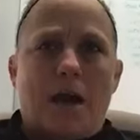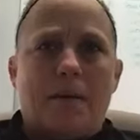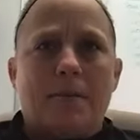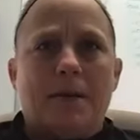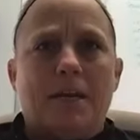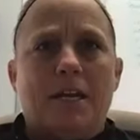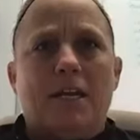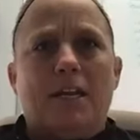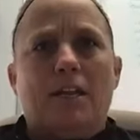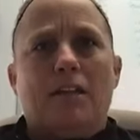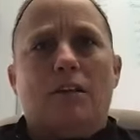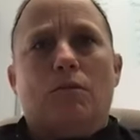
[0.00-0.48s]
I
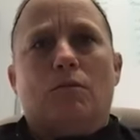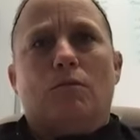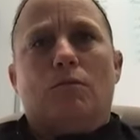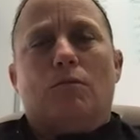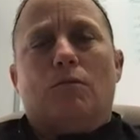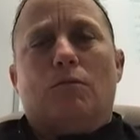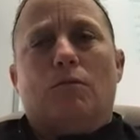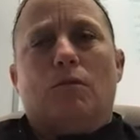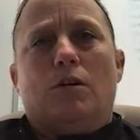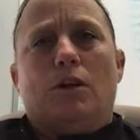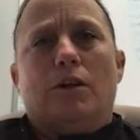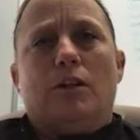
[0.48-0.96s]
mean,
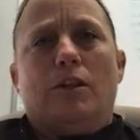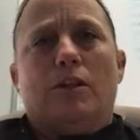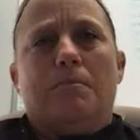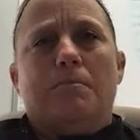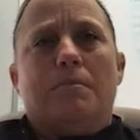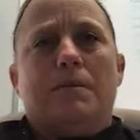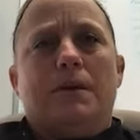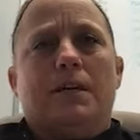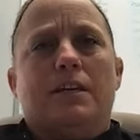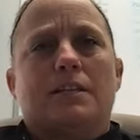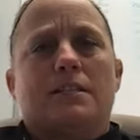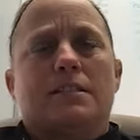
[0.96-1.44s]
one of the
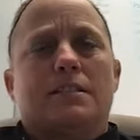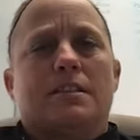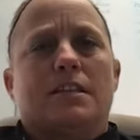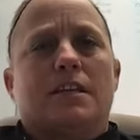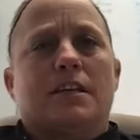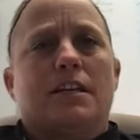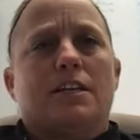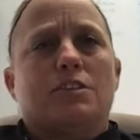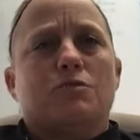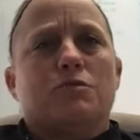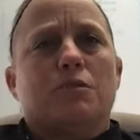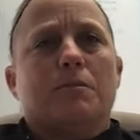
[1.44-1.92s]
biggest
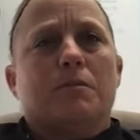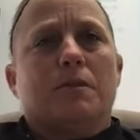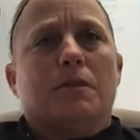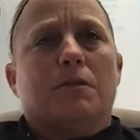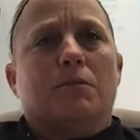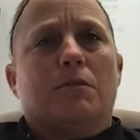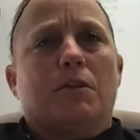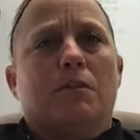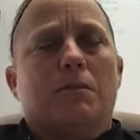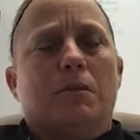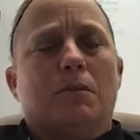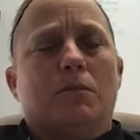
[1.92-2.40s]
things we've
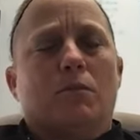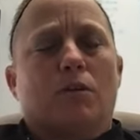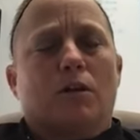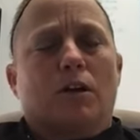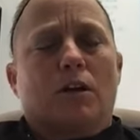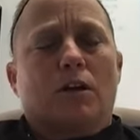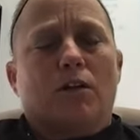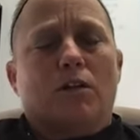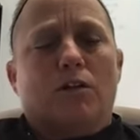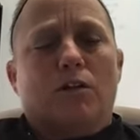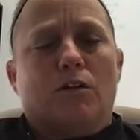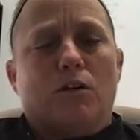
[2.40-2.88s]
been
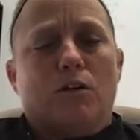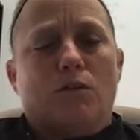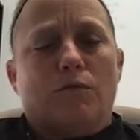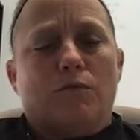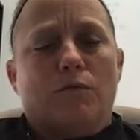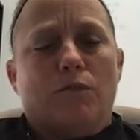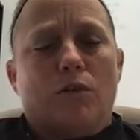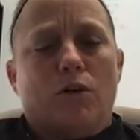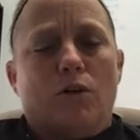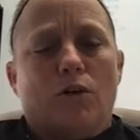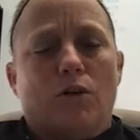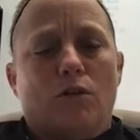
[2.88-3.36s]
working on all
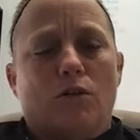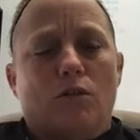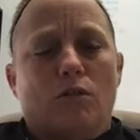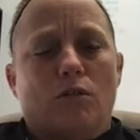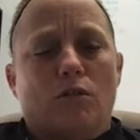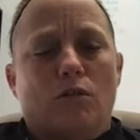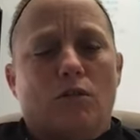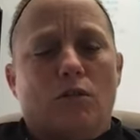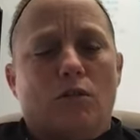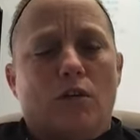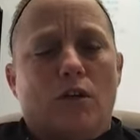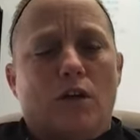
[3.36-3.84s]

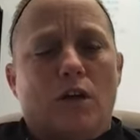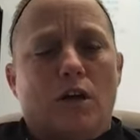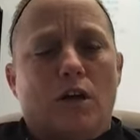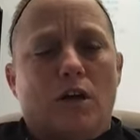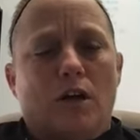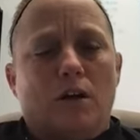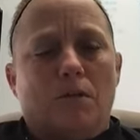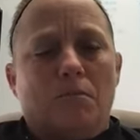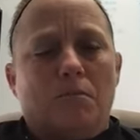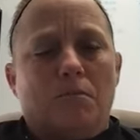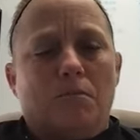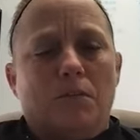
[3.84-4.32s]
fall,
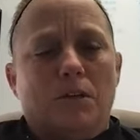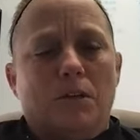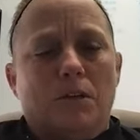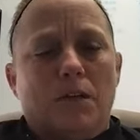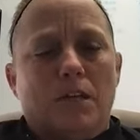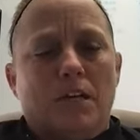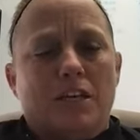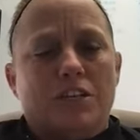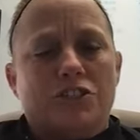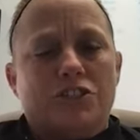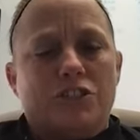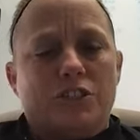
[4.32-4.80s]

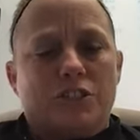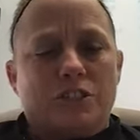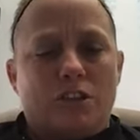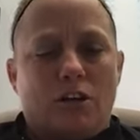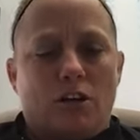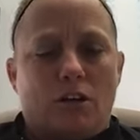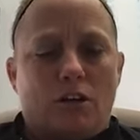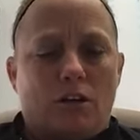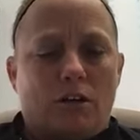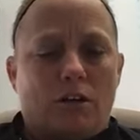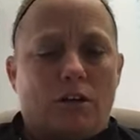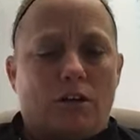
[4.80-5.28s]
is just
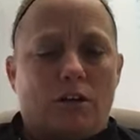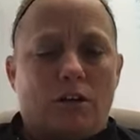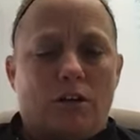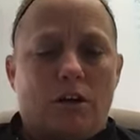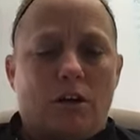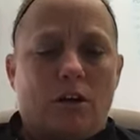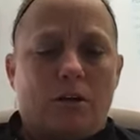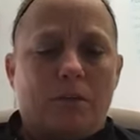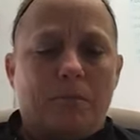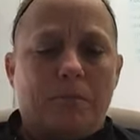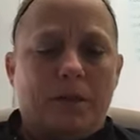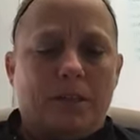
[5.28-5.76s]
our
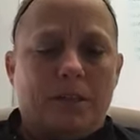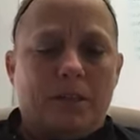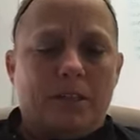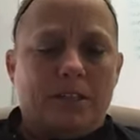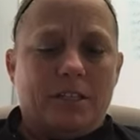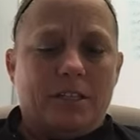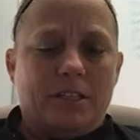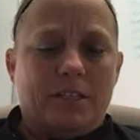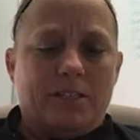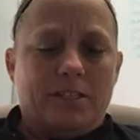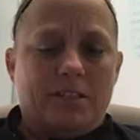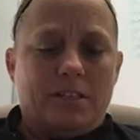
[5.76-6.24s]

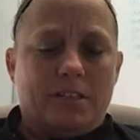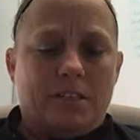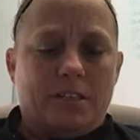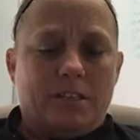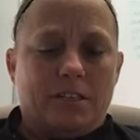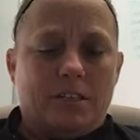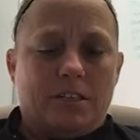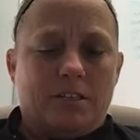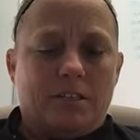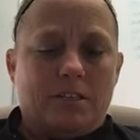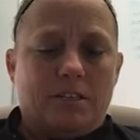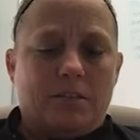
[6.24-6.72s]
ability
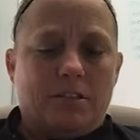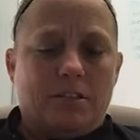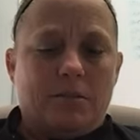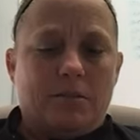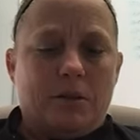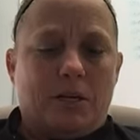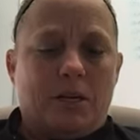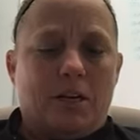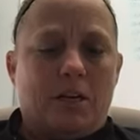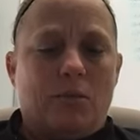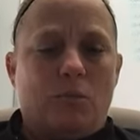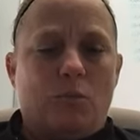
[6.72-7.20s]
to
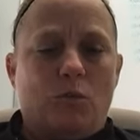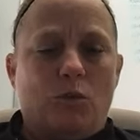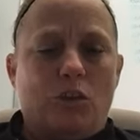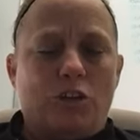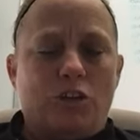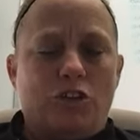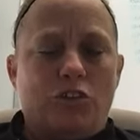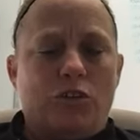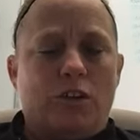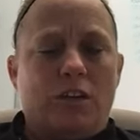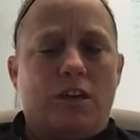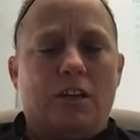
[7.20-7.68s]
become
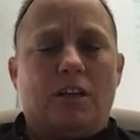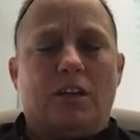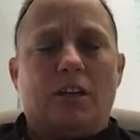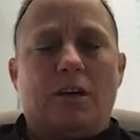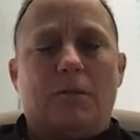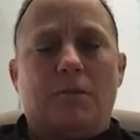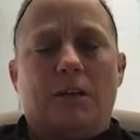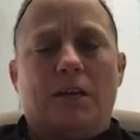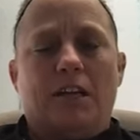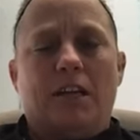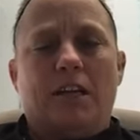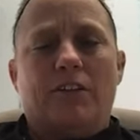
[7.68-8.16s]
one unit and
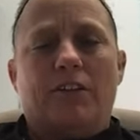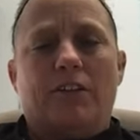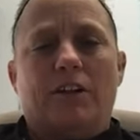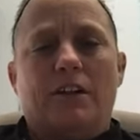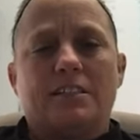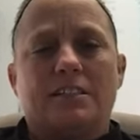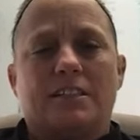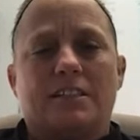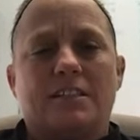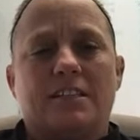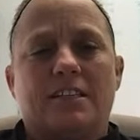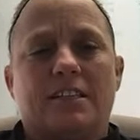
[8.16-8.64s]
come together
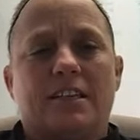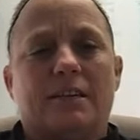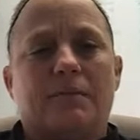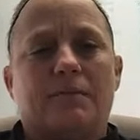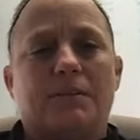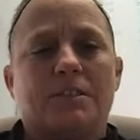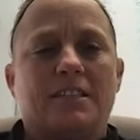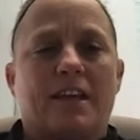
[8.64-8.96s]
as a team.